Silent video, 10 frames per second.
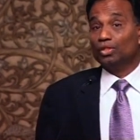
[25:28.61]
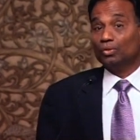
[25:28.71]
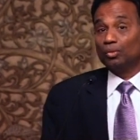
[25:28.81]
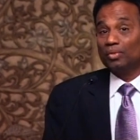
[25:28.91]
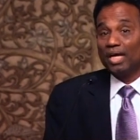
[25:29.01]
new
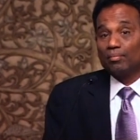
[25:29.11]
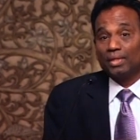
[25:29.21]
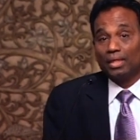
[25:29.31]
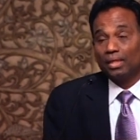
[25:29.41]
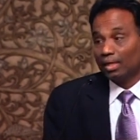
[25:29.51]
to be
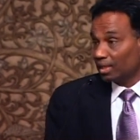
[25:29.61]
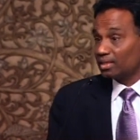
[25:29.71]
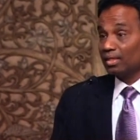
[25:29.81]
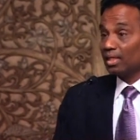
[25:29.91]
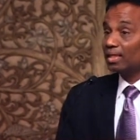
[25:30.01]
happening. I
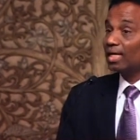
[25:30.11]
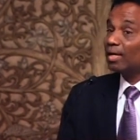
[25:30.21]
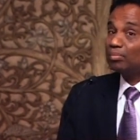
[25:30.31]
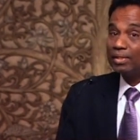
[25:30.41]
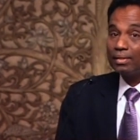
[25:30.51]
said, Nothing
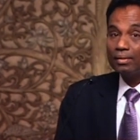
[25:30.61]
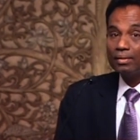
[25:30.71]
happened.